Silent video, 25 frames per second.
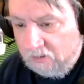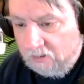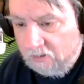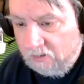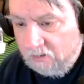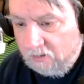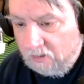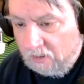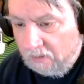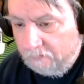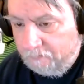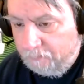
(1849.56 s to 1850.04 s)

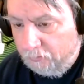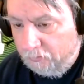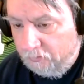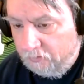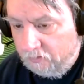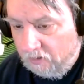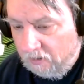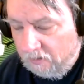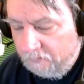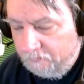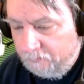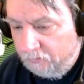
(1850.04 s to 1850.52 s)
I put
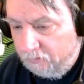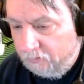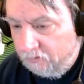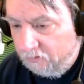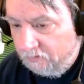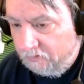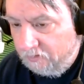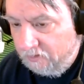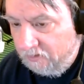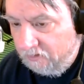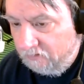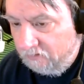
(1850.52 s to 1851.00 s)
a
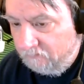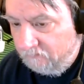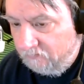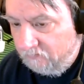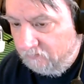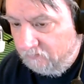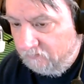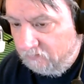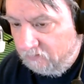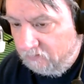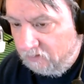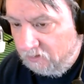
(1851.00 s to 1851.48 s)
link
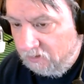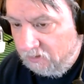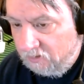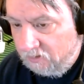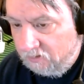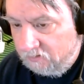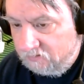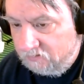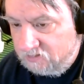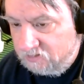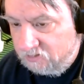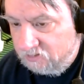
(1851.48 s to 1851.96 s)

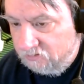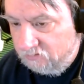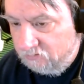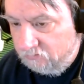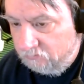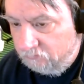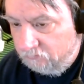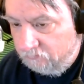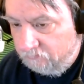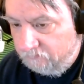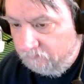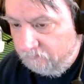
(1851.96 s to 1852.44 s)

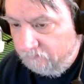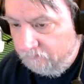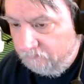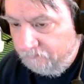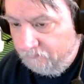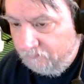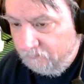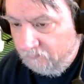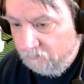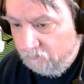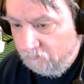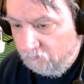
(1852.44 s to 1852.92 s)
to
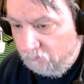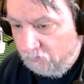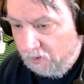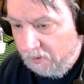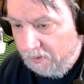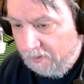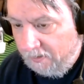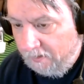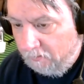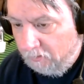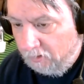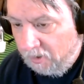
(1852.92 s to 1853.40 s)

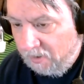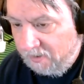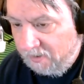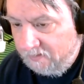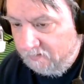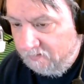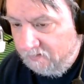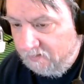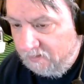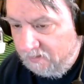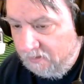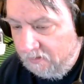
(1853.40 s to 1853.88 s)
Radio
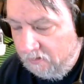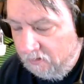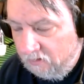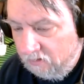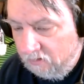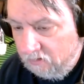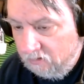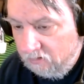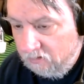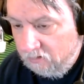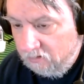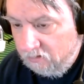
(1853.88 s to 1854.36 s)
Oddity.
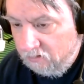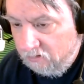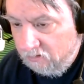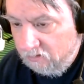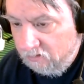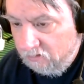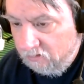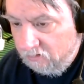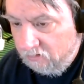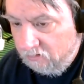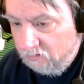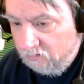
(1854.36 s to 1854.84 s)

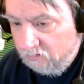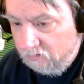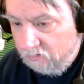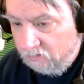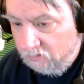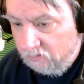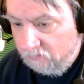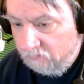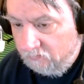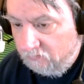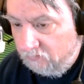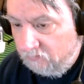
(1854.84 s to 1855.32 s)

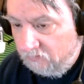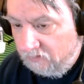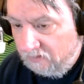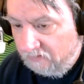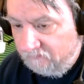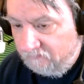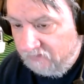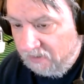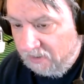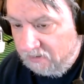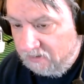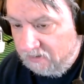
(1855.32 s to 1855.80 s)

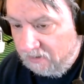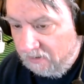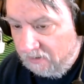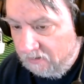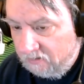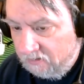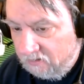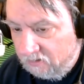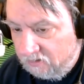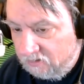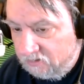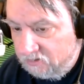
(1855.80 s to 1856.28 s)
They've got that
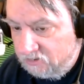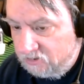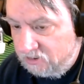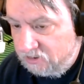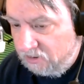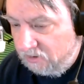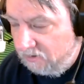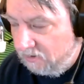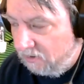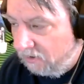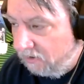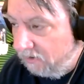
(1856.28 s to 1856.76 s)

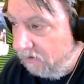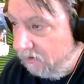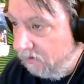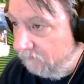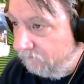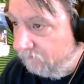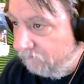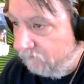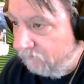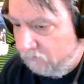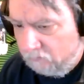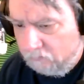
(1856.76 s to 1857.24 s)
G90
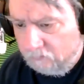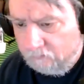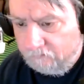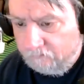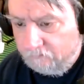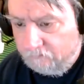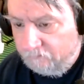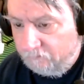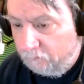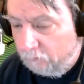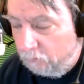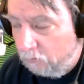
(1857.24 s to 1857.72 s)
for
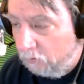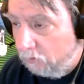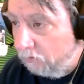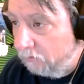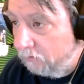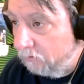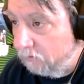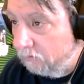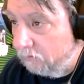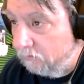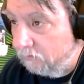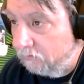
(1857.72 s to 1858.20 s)

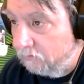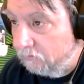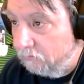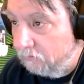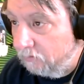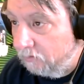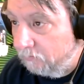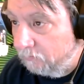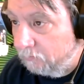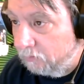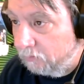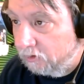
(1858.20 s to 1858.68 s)

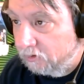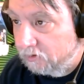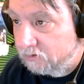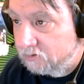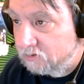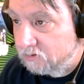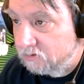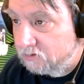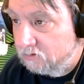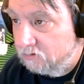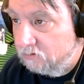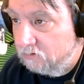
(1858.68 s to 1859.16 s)
$430.